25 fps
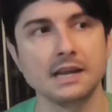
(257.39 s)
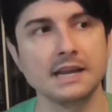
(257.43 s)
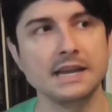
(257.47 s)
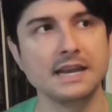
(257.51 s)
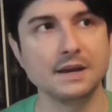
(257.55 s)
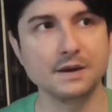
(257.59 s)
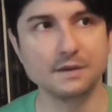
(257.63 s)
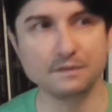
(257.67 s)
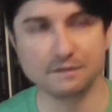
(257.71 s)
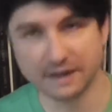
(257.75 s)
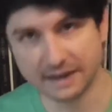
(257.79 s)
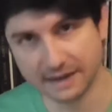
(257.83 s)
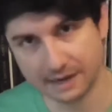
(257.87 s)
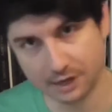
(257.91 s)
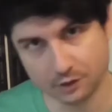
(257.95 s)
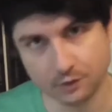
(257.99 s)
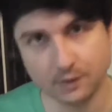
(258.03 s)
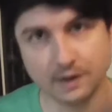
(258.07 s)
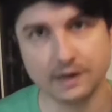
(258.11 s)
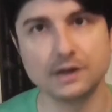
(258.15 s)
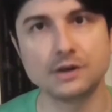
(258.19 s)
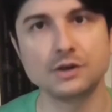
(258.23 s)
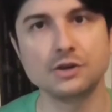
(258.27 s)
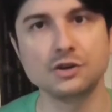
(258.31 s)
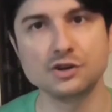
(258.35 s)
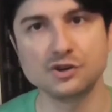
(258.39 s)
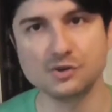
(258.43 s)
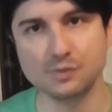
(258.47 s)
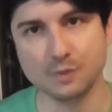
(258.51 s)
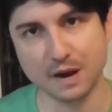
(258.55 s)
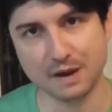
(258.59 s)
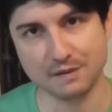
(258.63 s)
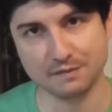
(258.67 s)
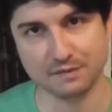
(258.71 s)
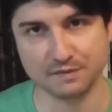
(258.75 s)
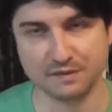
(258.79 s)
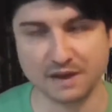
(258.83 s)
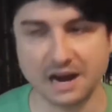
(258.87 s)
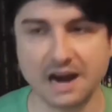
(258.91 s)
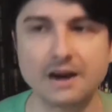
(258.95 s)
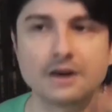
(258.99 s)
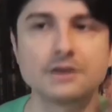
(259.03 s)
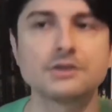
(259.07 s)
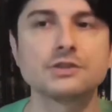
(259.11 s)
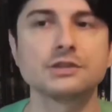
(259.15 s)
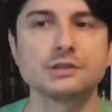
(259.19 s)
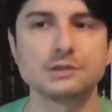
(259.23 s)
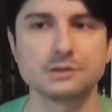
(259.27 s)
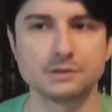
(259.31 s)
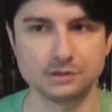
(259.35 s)
innovate and create a new wave of
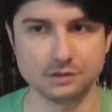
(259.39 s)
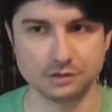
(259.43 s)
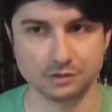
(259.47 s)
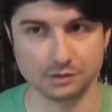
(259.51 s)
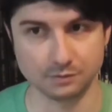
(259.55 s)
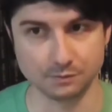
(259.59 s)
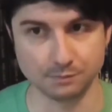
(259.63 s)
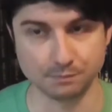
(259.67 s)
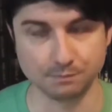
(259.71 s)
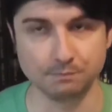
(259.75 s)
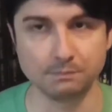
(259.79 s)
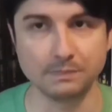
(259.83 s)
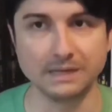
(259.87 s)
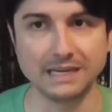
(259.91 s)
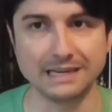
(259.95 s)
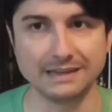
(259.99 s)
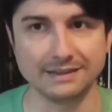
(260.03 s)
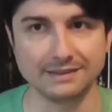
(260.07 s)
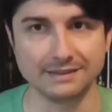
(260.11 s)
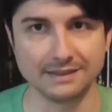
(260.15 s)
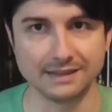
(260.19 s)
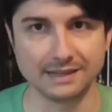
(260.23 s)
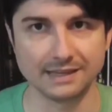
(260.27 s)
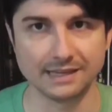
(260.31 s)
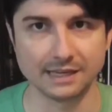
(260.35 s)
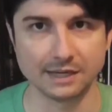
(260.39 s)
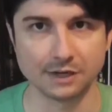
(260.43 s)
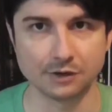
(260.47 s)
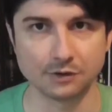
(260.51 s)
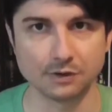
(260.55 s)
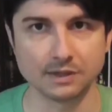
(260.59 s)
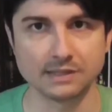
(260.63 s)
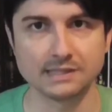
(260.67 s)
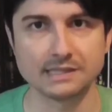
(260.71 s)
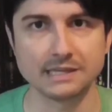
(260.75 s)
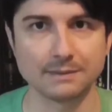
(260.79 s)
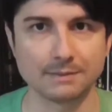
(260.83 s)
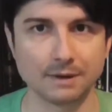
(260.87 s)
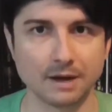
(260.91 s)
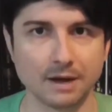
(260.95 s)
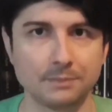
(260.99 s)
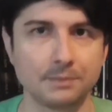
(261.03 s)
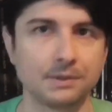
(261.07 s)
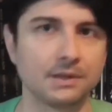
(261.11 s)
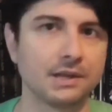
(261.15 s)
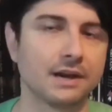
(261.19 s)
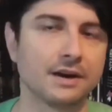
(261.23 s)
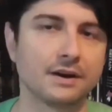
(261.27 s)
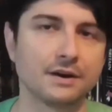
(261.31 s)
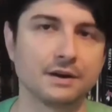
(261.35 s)
characters to meet the increasing
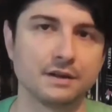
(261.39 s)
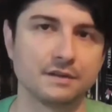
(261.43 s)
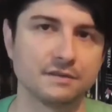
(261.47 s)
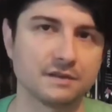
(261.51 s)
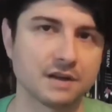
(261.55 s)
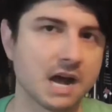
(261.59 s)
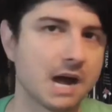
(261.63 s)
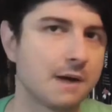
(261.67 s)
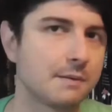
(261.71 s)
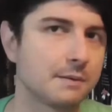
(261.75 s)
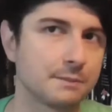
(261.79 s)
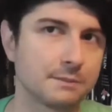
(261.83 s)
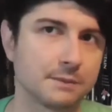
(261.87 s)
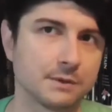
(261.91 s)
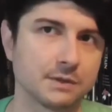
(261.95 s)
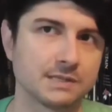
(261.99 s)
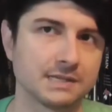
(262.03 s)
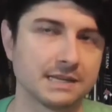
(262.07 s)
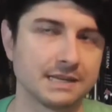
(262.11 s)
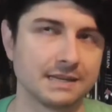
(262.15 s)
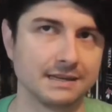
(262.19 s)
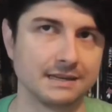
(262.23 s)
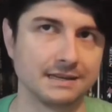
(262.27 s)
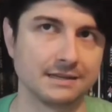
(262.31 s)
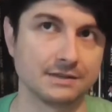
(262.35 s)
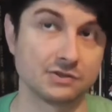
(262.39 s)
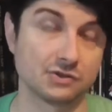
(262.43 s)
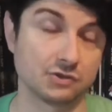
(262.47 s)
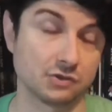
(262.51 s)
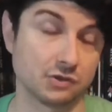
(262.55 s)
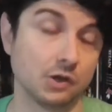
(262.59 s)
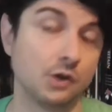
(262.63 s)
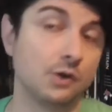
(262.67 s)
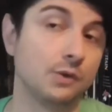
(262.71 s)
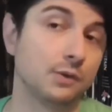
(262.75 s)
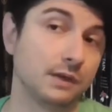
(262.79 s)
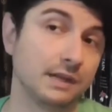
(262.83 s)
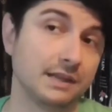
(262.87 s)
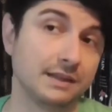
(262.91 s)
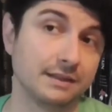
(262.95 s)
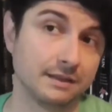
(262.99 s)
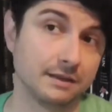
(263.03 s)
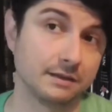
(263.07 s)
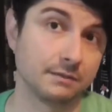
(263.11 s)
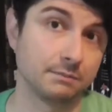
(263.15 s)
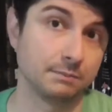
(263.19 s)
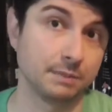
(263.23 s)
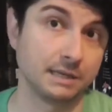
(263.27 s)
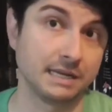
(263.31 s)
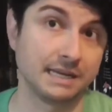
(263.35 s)
popularity of comic books and slowly
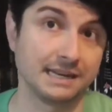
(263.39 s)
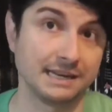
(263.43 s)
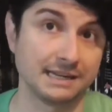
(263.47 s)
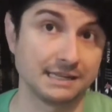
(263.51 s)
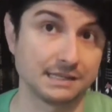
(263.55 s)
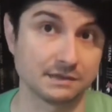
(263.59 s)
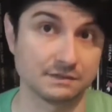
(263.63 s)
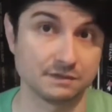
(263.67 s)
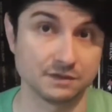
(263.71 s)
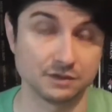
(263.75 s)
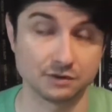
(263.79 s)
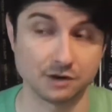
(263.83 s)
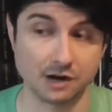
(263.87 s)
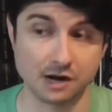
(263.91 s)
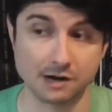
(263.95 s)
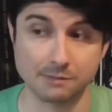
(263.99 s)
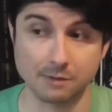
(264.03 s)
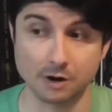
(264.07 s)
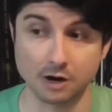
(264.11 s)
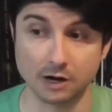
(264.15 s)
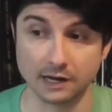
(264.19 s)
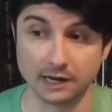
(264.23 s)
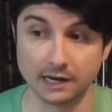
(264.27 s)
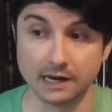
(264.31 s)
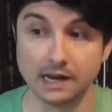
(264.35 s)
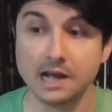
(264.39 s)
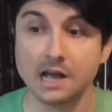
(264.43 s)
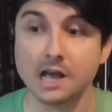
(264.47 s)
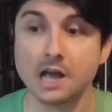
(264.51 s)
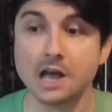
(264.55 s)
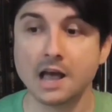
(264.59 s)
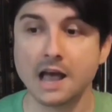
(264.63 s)
the beginnings of the direct market,